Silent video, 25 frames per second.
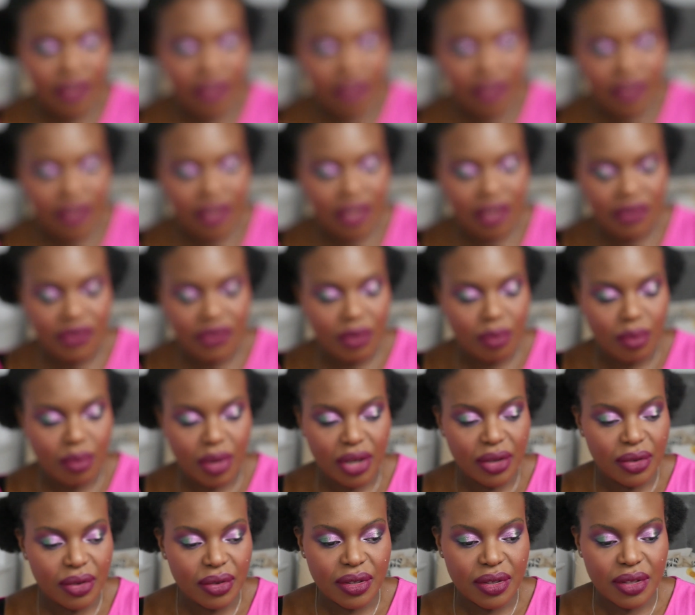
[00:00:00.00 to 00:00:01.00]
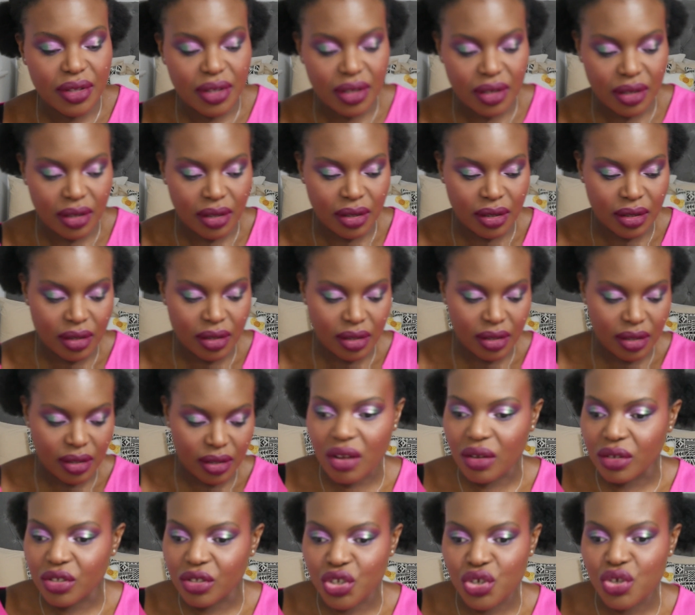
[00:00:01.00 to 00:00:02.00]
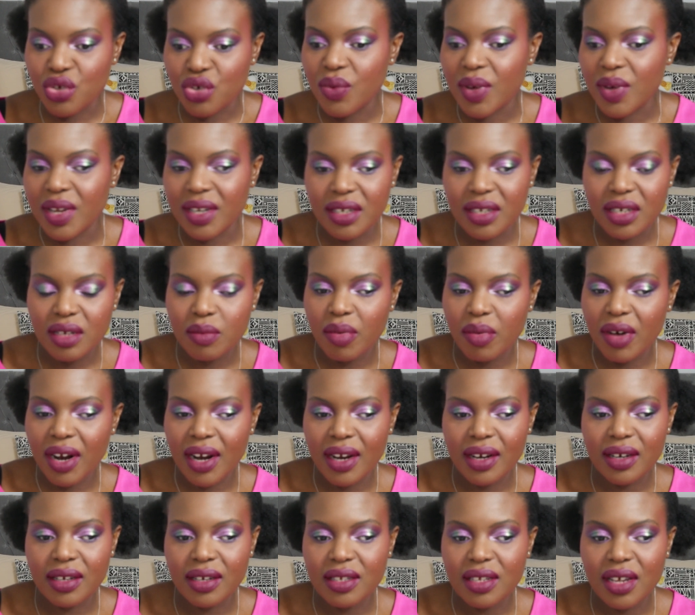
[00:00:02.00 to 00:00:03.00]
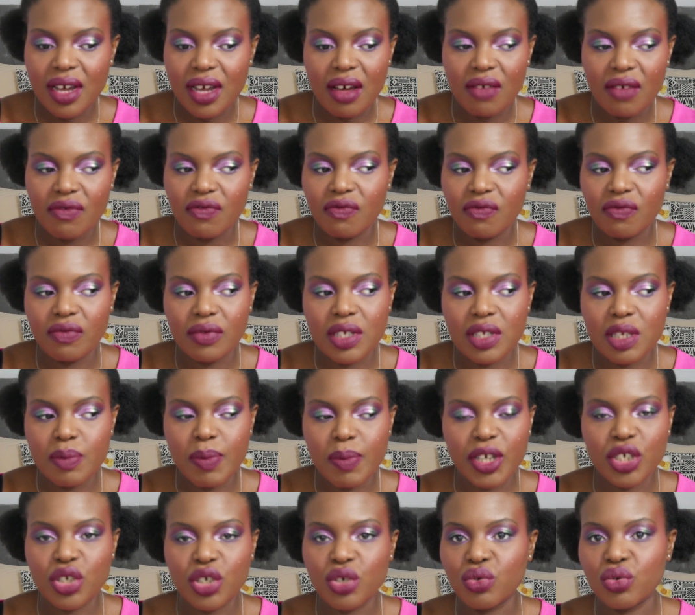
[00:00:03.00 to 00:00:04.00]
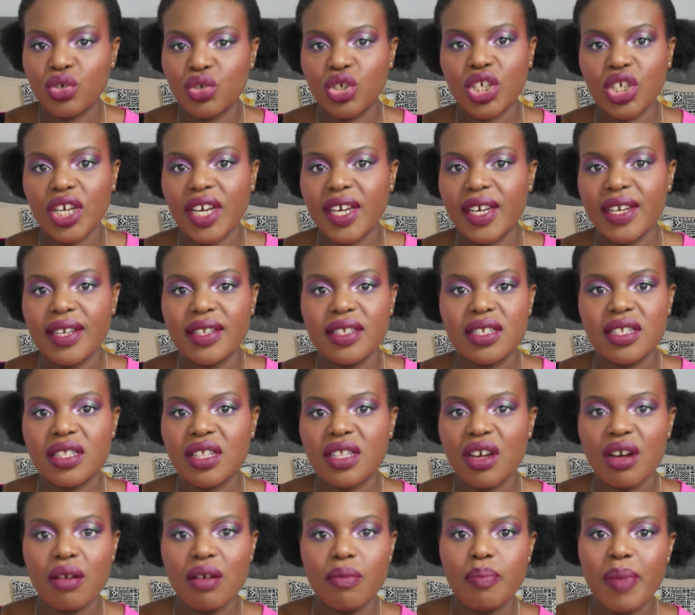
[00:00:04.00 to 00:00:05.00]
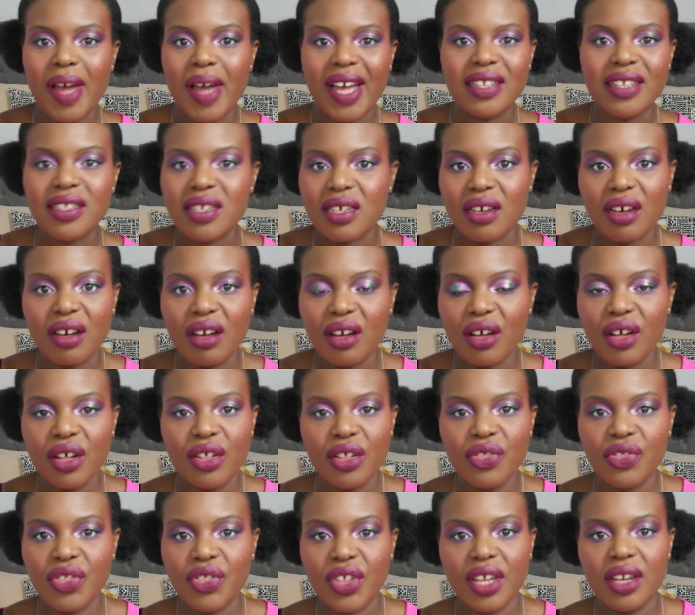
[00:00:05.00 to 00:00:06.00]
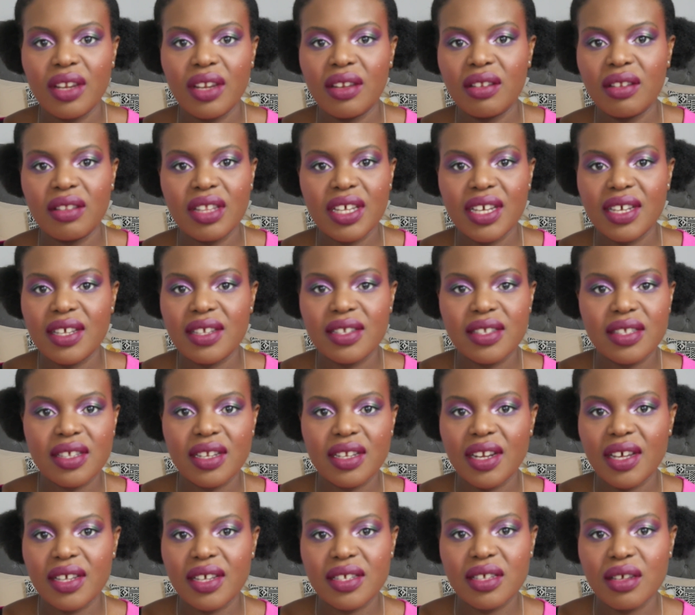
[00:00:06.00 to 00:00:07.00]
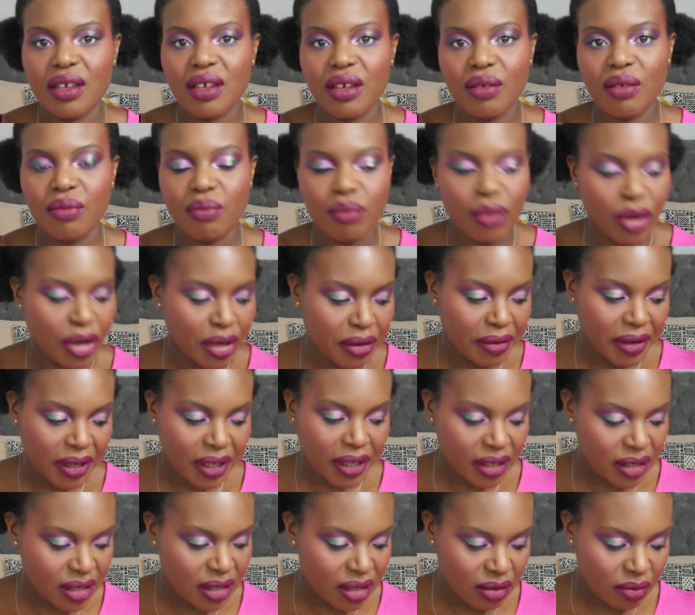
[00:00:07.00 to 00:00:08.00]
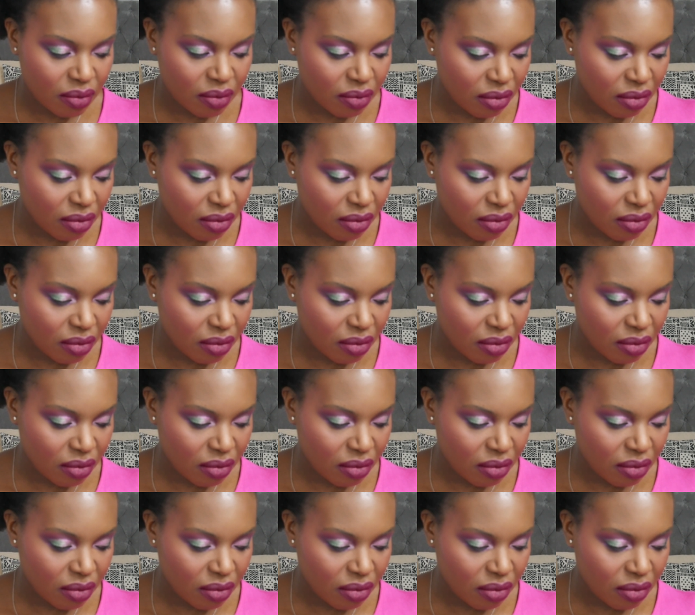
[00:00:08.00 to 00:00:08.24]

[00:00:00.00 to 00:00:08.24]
I love them both. Do indie brands have special shades that are better than these Danessa Myricks